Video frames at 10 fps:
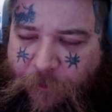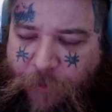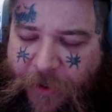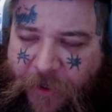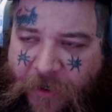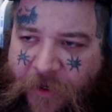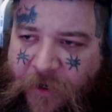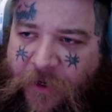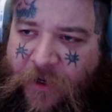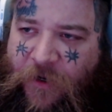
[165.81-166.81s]
But
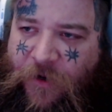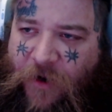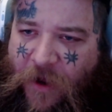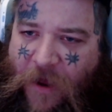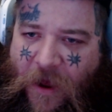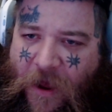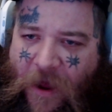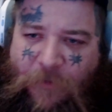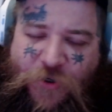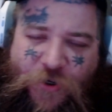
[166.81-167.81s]

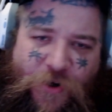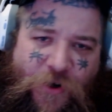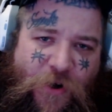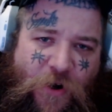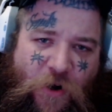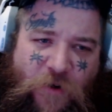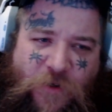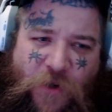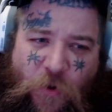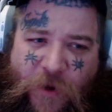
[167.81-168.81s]
I'm sure her
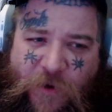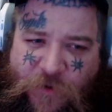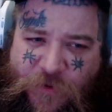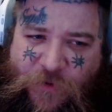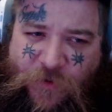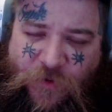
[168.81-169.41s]
toenails